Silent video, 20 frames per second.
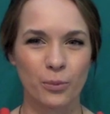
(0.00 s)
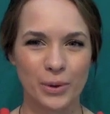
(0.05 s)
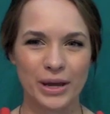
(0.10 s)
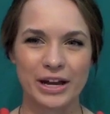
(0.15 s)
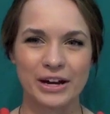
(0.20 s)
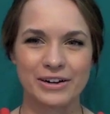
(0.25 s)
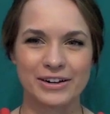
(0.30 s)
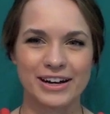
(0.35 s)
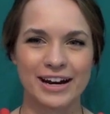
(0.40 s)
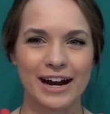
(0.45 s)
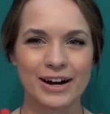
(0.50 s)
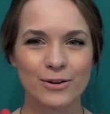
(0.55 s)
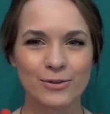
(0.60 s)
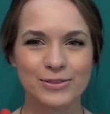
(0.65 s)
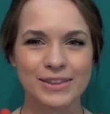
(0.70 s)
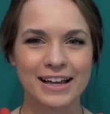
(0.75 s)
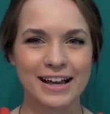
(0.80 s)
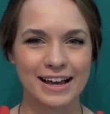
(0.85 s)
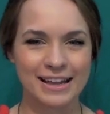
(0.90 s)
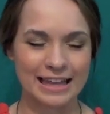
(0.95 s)
weird, and I
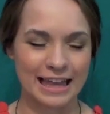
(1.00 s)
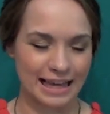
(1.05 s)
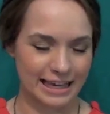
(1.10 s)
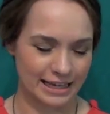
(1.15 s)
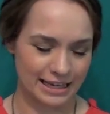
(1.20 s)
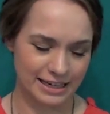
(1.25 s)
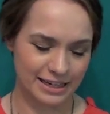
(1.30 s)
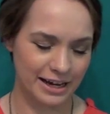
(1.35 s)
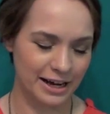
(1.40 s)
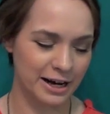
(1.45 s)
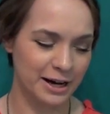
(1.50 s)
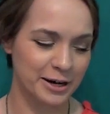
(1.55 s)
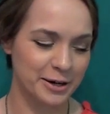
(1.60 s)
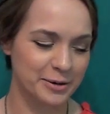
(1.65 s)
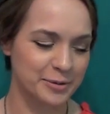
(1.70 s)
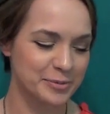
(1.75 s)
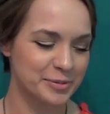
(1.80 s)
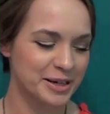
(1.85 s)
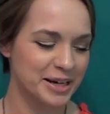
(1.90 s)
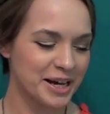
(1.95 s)
don't think I like it.
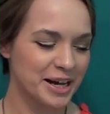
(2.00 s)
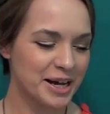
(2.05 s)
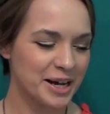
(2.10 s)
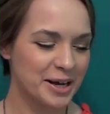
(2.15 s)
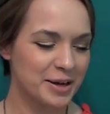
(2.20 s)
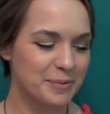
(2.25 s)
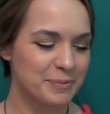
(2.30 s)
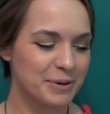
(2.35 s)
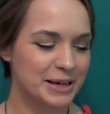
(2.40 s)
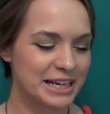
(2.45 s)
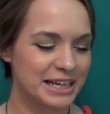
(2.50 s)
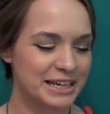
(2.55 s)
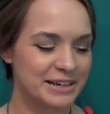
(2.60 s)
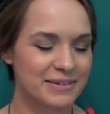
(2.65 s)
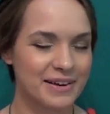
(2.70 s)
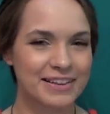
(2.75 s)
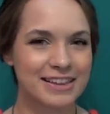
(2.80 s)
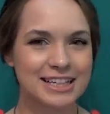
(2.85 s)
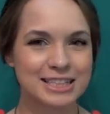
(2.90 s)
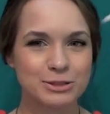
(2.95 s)
But
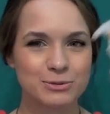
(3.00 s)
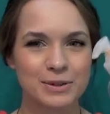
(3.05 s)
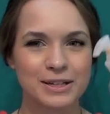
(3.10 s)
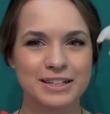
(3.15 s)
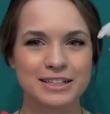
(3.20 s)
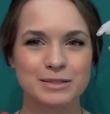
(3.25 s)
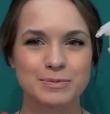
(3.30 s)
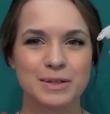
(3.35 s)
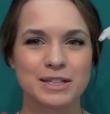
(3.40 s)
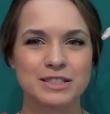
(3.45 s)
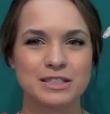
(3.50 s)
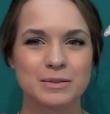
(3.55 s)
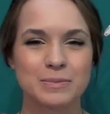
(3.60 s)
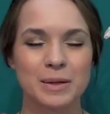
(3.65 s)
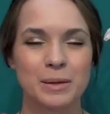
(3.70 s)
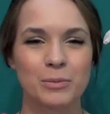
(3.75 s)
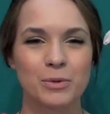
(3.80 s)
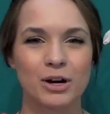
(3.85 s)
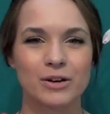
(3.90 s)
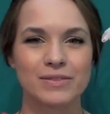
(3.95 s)
anyway, this one is meant to
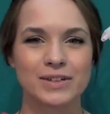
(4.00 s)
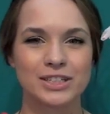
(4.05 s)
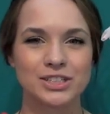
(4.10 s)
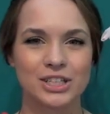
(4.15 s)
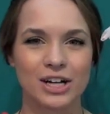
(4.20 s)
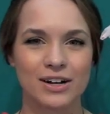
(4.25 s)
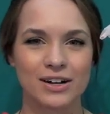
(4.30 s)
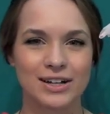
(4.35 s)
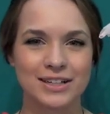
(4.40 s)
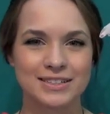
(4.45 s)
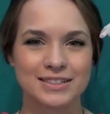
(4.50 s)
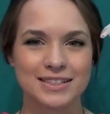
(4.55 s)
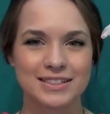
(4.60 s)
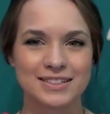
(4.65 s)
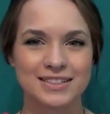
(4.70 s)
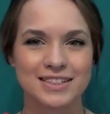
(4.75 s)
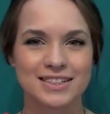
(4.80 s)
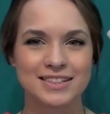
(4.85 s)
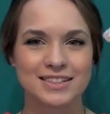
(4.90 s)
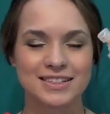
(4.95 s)
be more of a gel
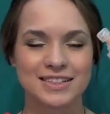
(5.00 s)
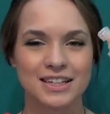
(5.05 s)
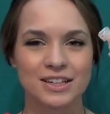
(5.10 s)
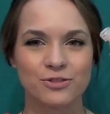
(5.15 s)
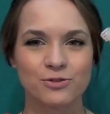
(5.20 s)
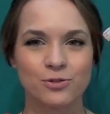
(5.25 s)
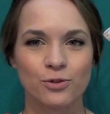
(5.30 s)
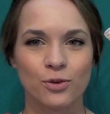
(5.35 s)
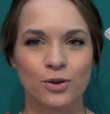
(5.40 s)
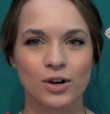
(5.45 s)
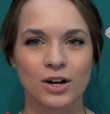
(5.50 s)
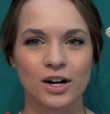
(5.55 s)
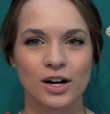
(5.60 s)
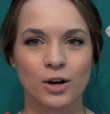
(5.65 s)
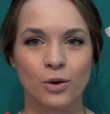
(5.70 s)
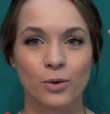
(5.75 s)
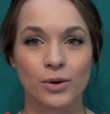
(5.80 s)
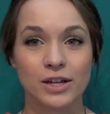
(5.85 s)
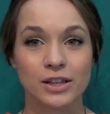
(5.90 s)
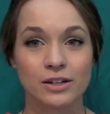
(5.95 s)
consistency
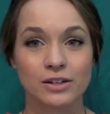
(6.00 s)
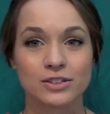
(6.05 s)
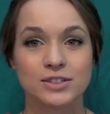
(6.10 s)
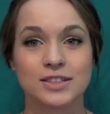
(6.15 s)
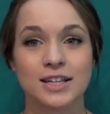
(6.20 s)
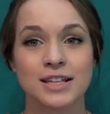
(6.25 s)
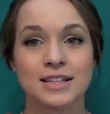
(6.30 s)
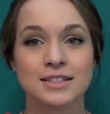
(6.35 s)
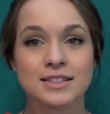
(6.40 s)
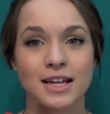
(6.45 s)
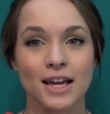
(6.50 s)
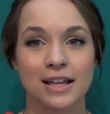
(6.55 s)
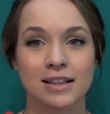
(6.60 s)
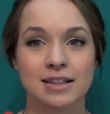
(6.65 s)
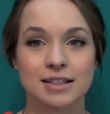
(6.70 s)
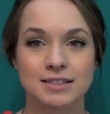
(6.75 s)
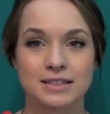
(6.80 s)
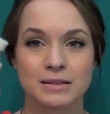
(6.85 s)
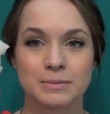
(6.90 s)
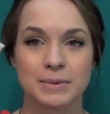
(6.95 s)
for oilier skins,
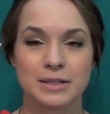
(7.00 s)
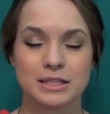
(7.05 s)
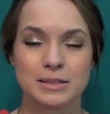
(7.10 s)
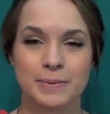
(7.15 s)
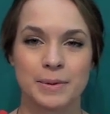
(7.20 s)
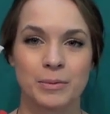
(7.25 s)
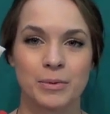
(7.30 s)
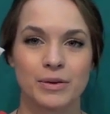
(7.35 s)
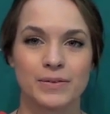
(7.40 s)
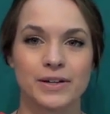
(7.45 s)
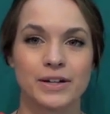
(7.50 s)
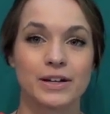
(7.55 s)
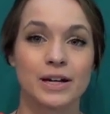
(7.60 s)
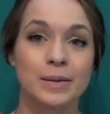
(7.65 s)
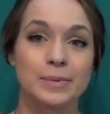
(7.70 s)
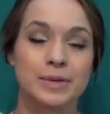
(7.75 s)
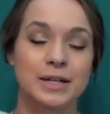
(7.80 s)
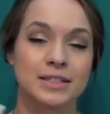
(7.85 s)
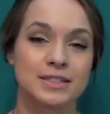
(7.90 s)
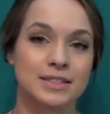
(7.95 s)
and this is meant to be more of a
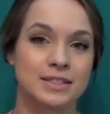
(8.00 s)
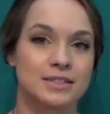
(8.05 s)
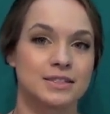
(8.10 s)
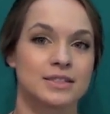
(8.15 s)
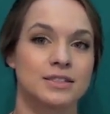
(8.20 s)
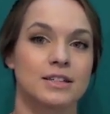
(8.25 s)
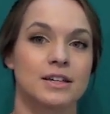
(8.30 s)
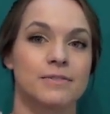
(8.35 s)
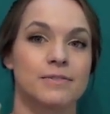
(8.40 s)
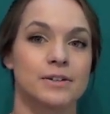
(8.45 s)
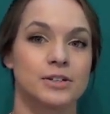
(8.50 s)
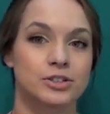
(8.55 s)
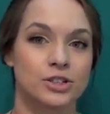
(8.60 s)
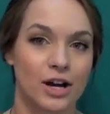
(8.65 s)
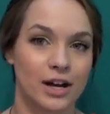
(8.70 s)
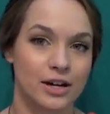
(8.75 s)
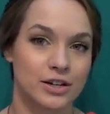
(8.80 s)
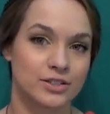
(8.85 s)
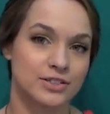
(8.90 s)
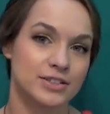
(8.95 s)
cream consistency for
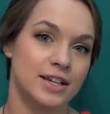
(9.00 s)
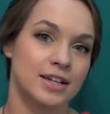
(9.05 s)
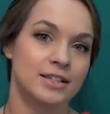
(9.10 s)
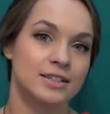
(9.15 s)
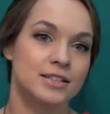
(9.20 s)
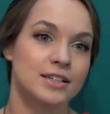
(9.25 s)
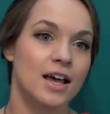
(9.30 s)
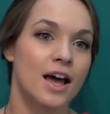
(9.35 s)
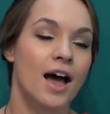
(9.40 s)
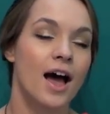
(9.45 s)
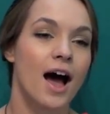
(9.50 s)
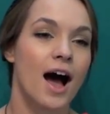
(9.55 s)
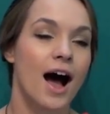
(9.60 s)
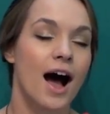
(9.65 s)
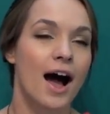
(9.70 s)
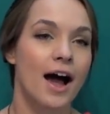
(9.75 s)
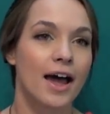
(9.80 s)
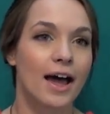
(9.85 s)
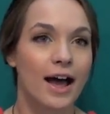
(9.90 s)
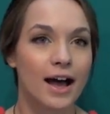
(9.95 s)
drier skins.
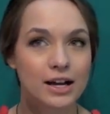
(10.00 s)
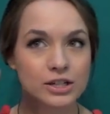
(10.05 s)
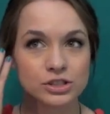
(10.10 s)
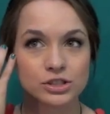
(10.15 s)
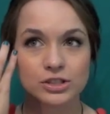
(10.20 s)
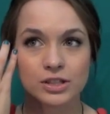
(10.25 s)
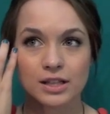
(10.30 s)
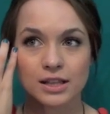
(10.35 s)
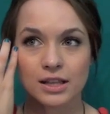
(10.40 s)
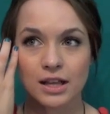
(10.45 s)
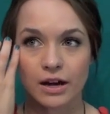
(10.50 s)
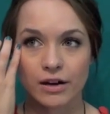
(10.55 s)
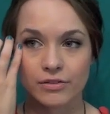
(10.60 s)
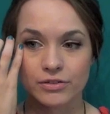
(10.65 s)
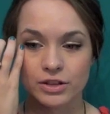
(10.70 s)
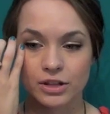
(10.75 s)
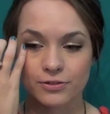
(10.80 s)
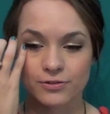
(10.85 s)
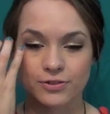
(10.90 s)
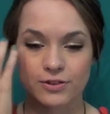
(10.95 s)
I actually
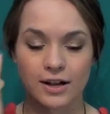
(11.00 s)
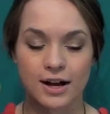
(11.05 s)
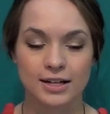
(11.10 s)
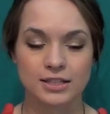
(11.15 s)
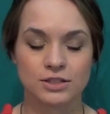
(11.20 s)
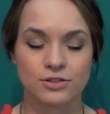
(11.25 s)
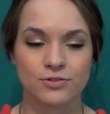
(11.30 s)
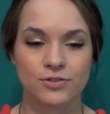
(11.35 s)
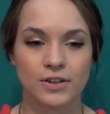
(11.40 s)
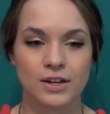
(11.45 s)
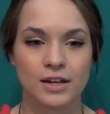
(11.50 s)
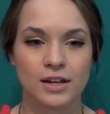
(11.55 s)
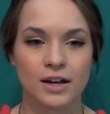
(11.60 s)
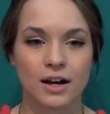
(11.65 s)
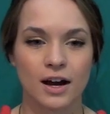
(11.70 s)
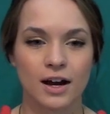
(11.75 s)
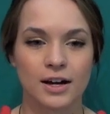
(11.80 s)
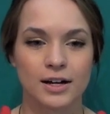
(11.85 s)
love the Philosophy